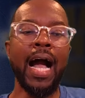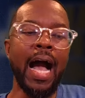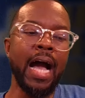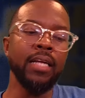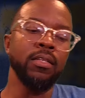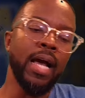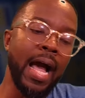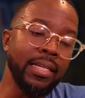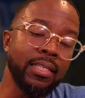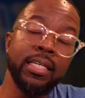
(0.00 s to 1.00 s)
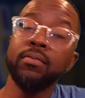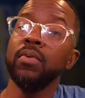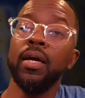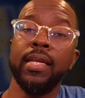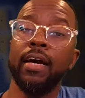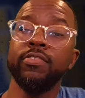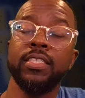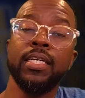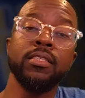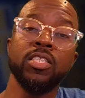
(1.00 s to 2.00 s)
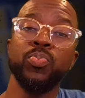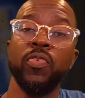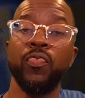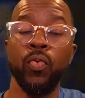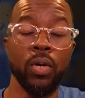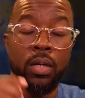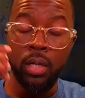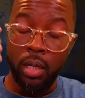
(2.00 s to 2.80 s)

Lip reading: I think, and I've said this before,